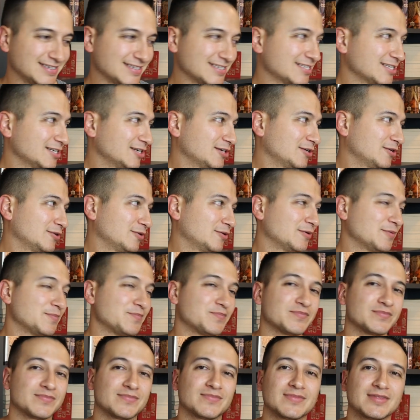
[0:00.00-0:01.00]
So,
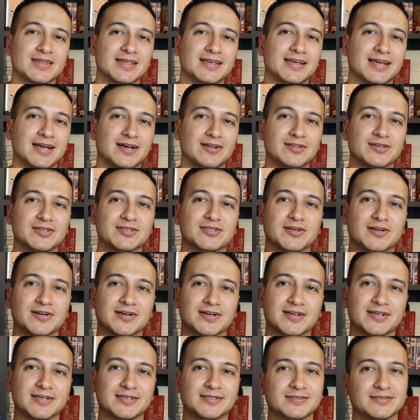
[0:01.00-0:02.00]
Howling
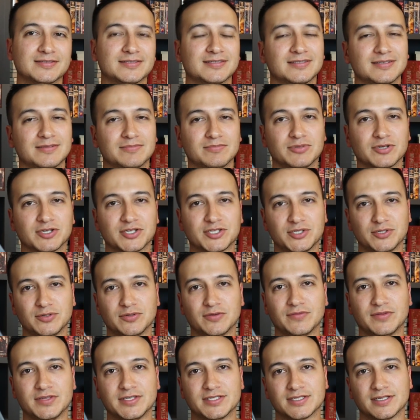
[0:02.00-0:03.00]
Dark, book 2
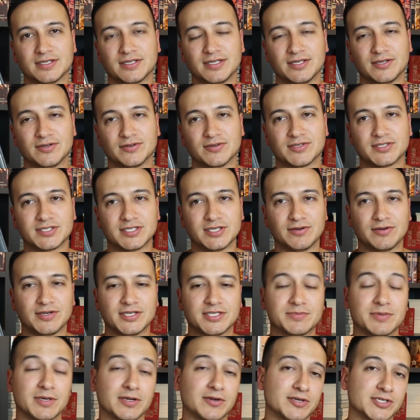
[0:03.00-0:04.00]
of the Sun Eater
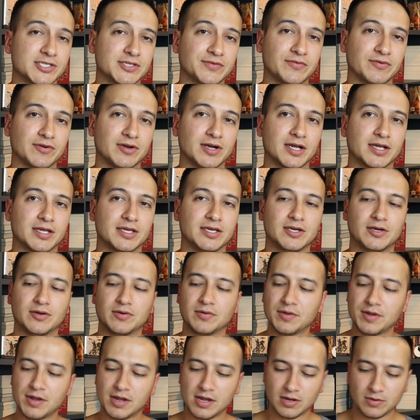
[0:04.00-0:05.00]
series by Christopher Rocchio,
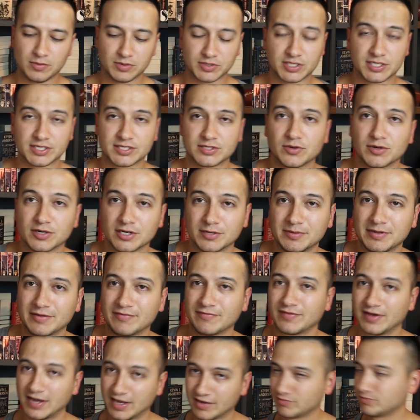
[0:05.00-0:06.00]
which is going to be
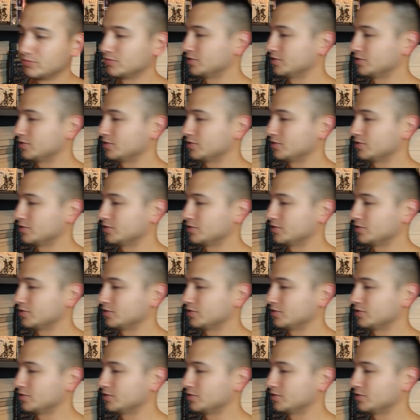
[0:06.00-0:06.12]
5